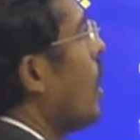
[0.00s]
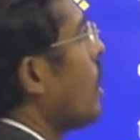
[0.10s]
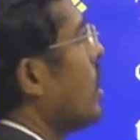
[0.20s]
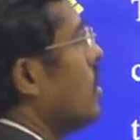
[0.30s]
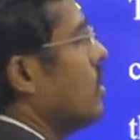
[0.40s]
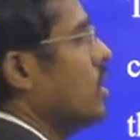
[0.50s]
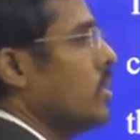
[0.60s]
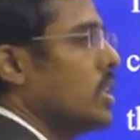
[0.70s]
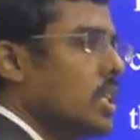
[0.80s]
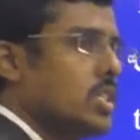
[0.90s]
oil.
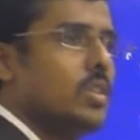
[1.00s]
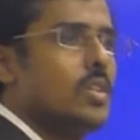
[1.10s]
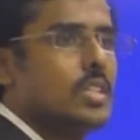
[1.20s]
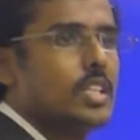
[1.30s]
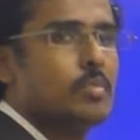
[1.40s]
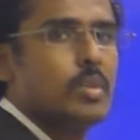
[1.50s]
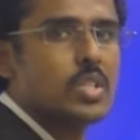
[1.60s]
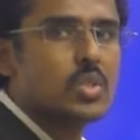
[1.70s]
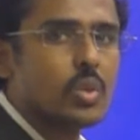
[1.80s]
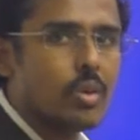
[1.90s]
Residual is nothing but a
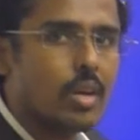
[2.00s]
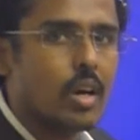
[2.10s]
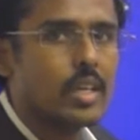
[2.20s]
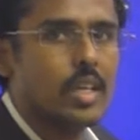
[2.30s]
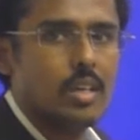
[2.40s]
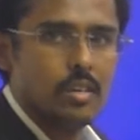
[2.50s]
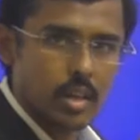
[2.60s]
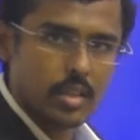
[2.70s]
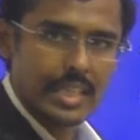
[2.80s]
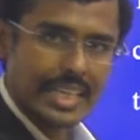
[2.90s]
stored oil
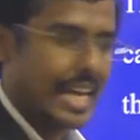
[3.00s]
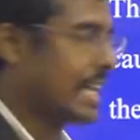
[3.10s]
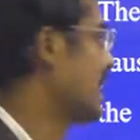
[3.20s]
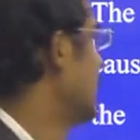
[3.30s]
on the crack.